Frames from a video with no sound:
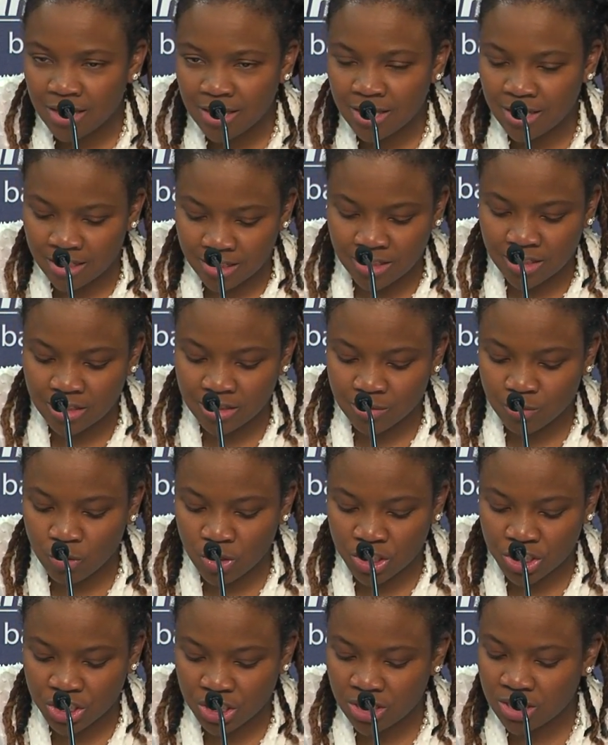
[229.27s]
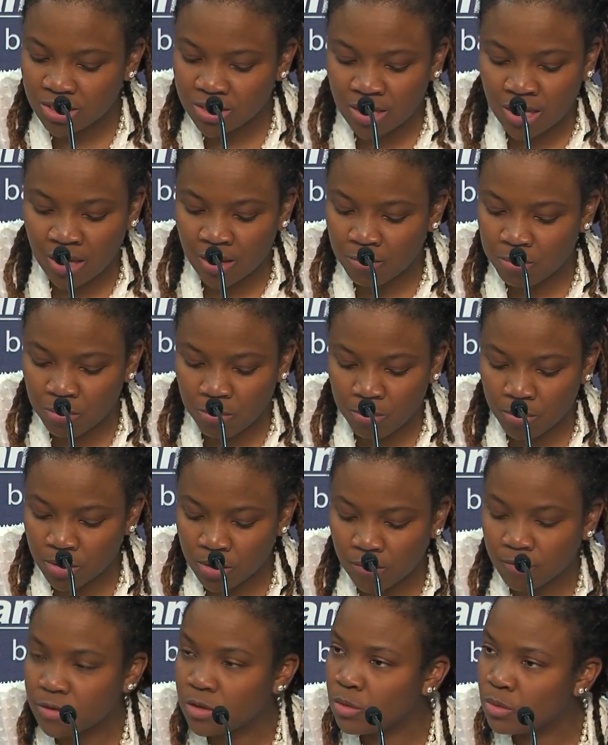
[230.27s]
This is what she's capable
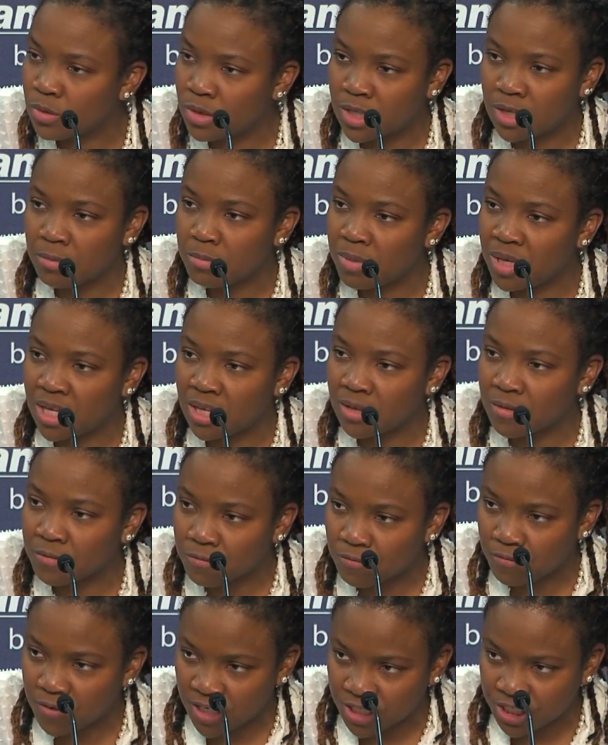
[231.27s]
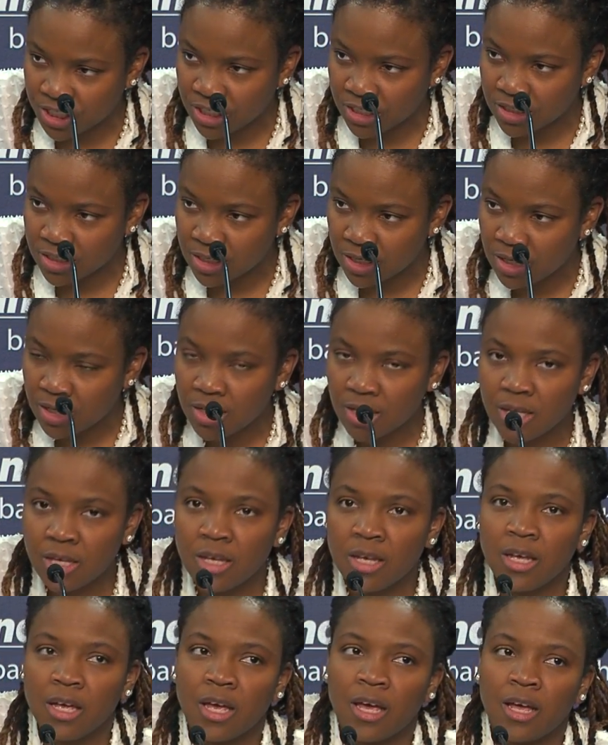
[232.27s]
of doing and being efficient.
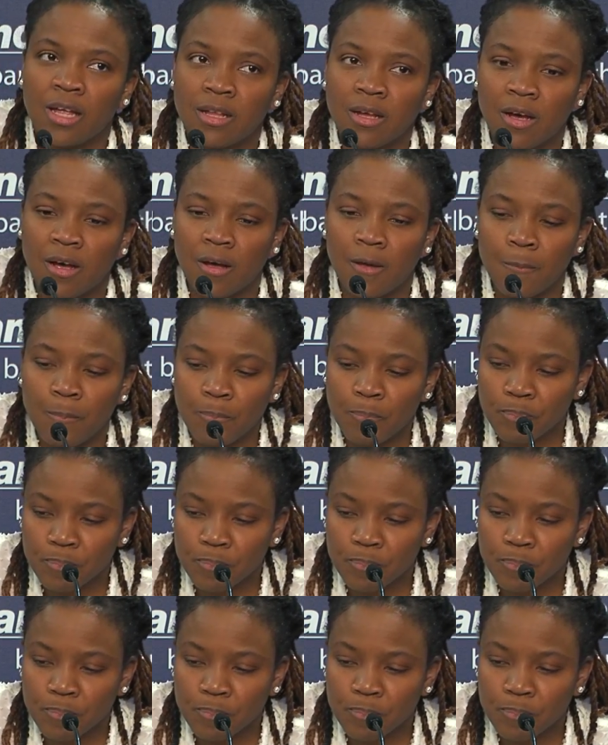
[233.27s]
And I